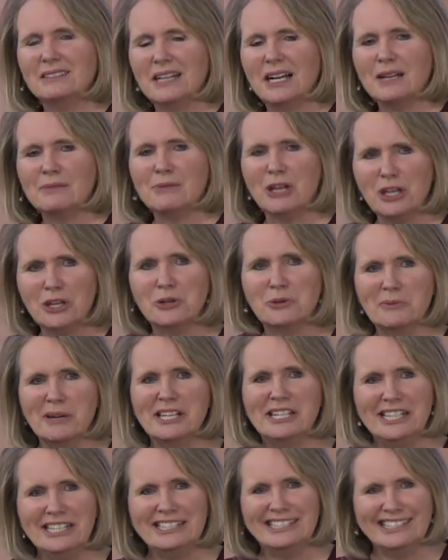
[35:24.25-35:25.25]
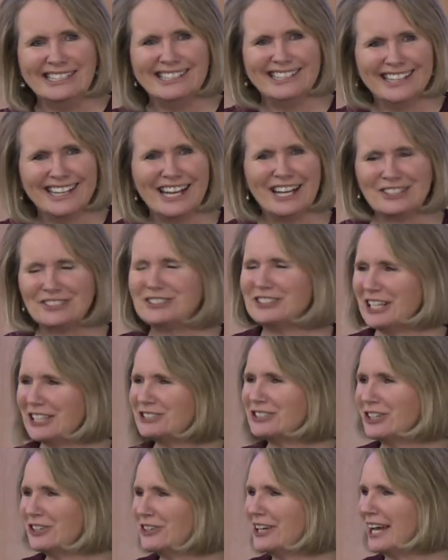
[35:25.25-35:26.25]
I'm human. It's,
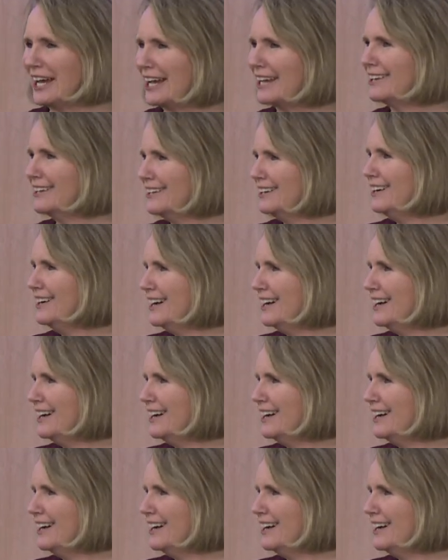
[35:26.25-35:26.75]
that's okay.